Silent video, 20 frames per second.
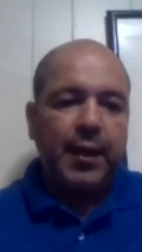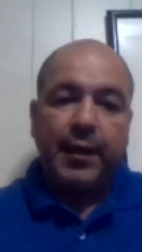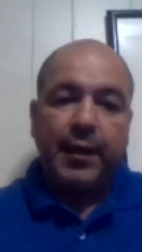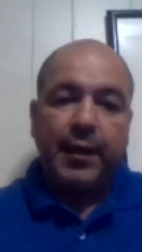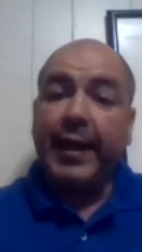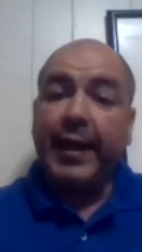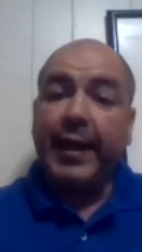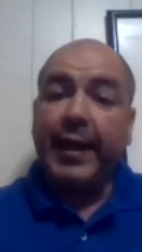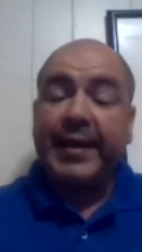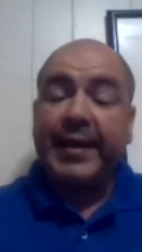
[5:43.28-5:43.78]

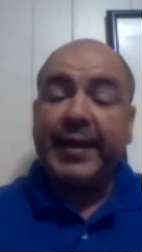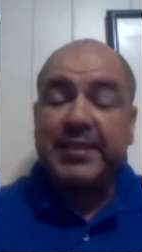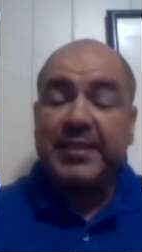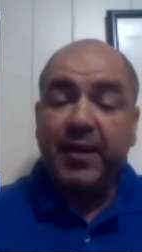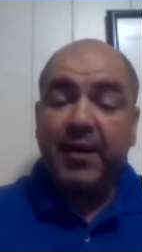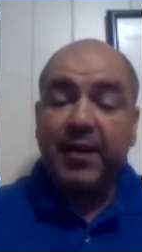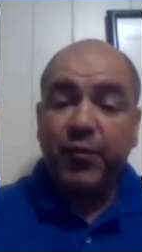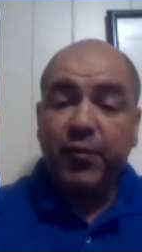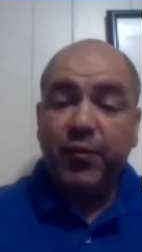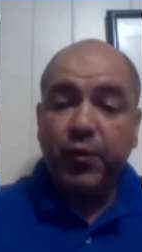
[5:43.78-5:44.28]
Like I
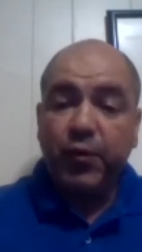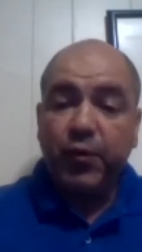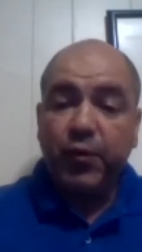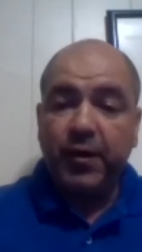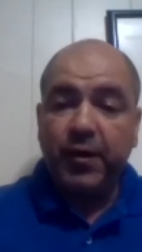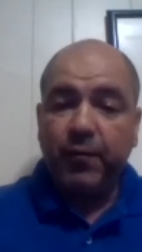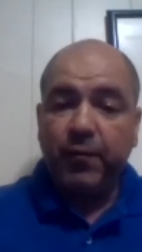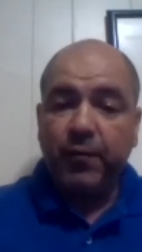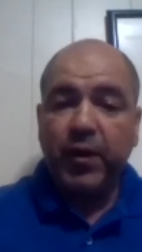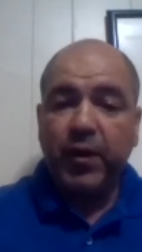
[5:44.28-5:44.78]
said
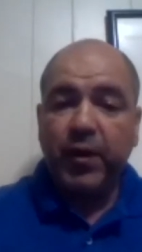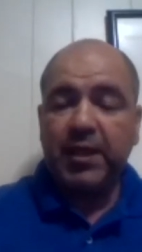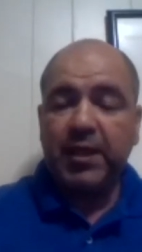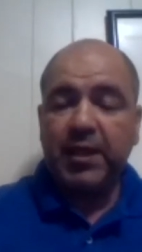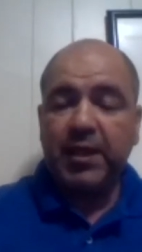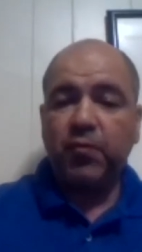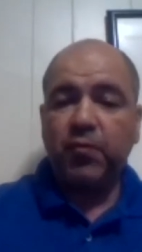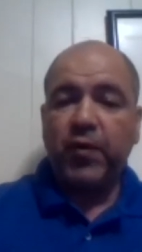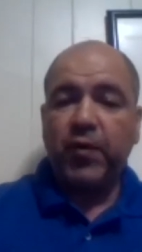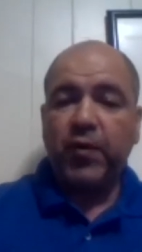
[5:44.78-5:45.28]
before, we
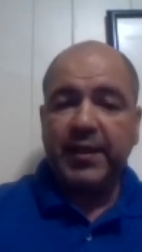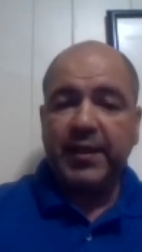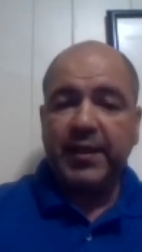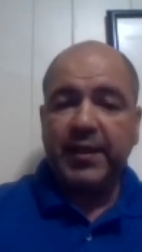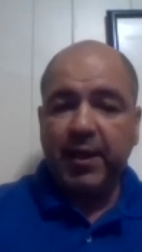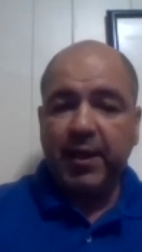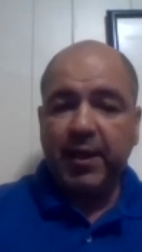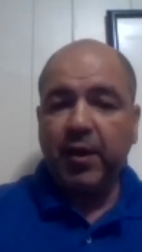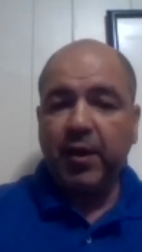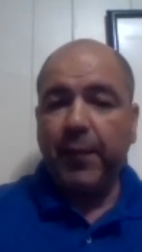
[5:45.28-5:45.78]
need to
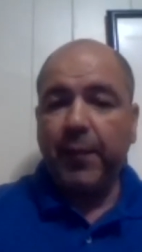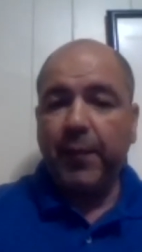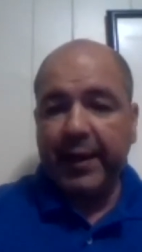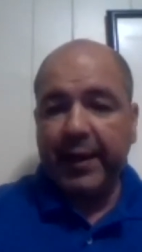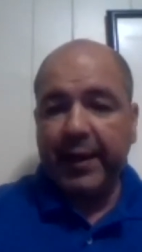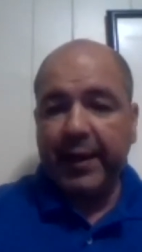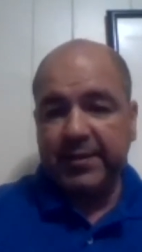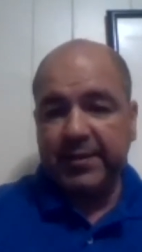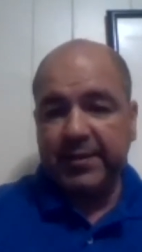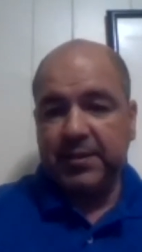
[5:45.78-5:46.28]
find out a
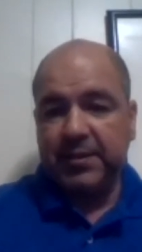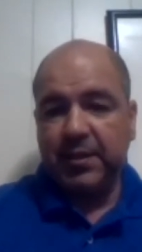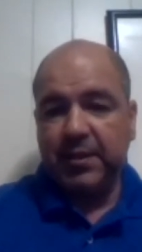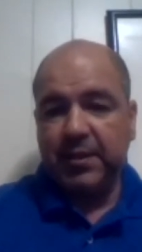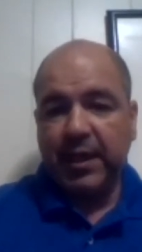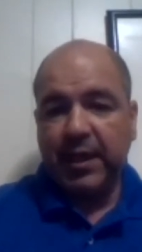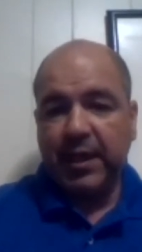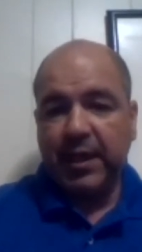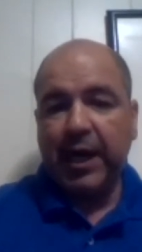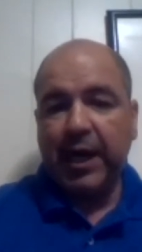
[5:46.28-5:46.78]
balance
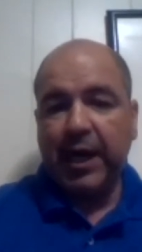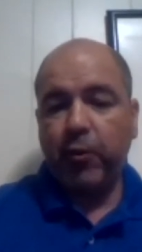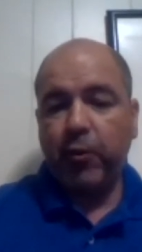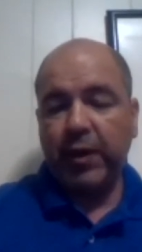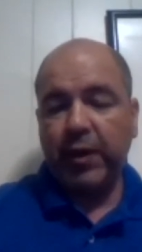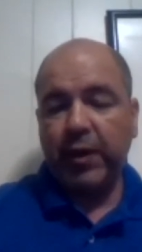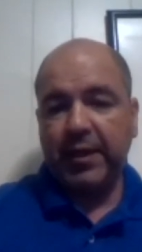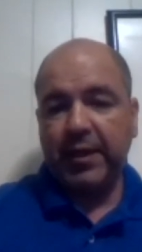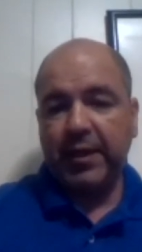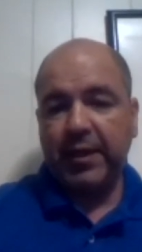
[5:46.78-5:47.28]
how
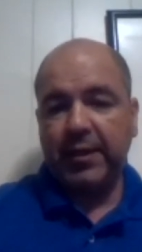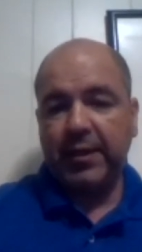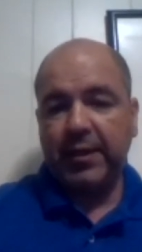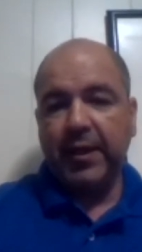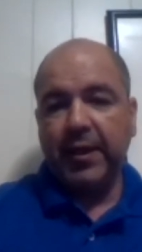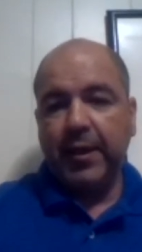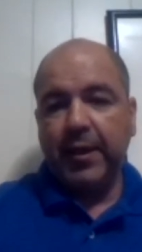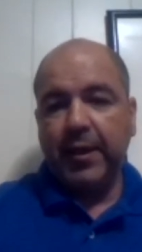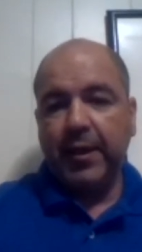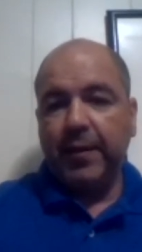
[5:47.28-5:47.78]
we can